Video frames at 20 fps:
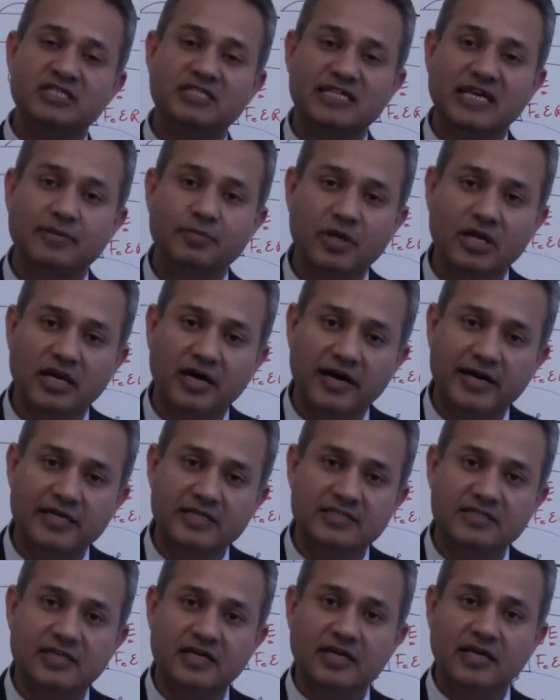
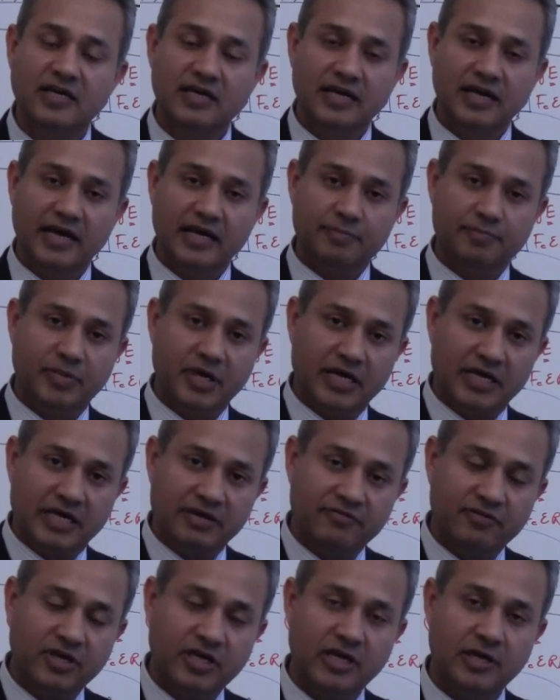stabilized and by
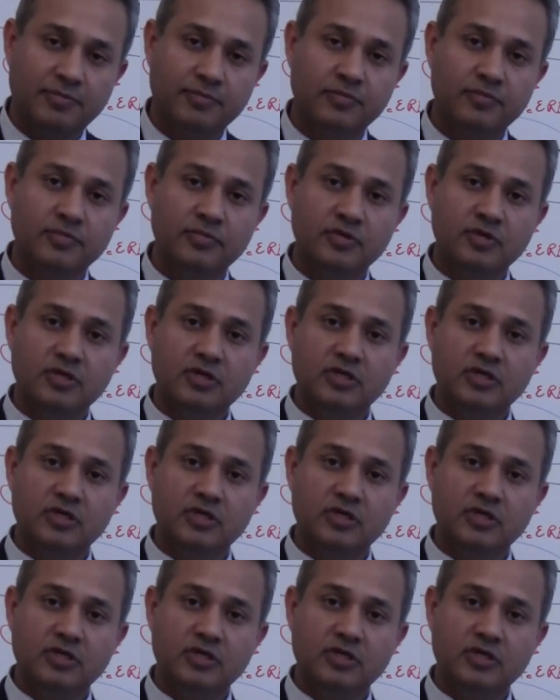giving him